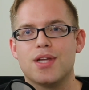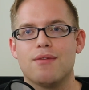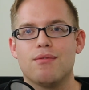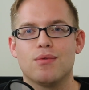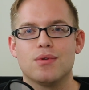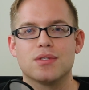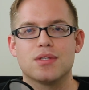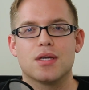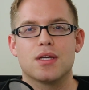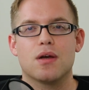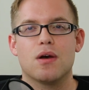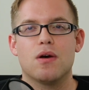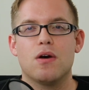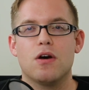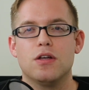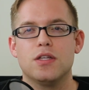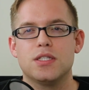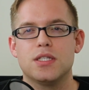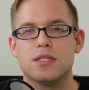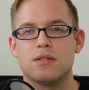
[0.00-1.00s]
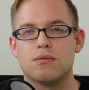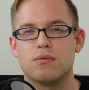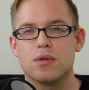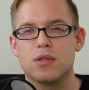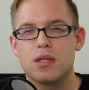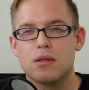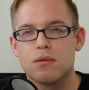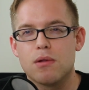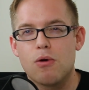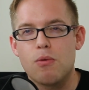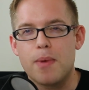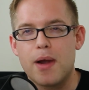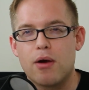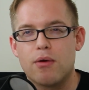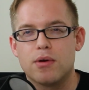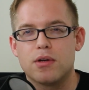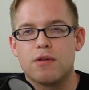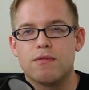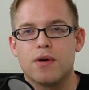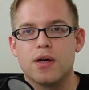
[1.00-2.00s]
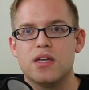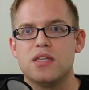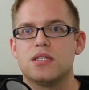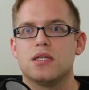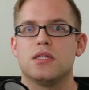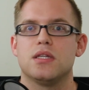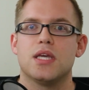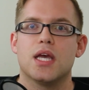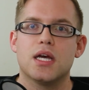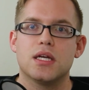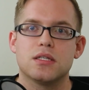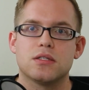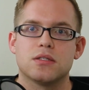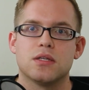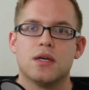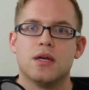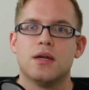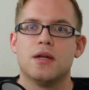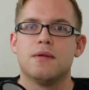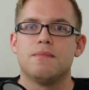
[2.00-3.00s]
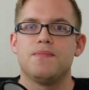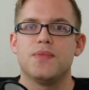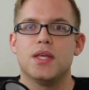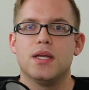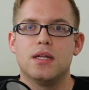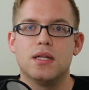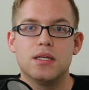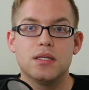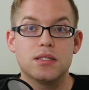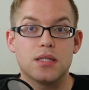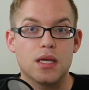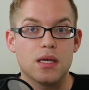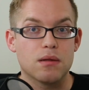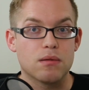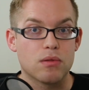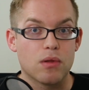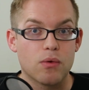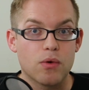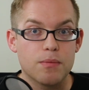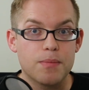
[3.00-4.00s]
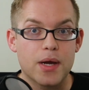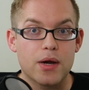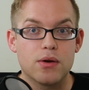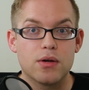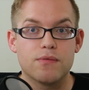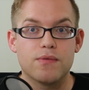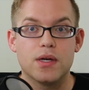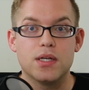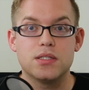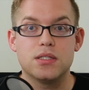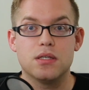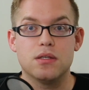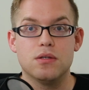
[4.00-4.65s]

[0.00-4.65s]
Everyone's like, oh, this is a really low power device. And yes, it is a lower power device.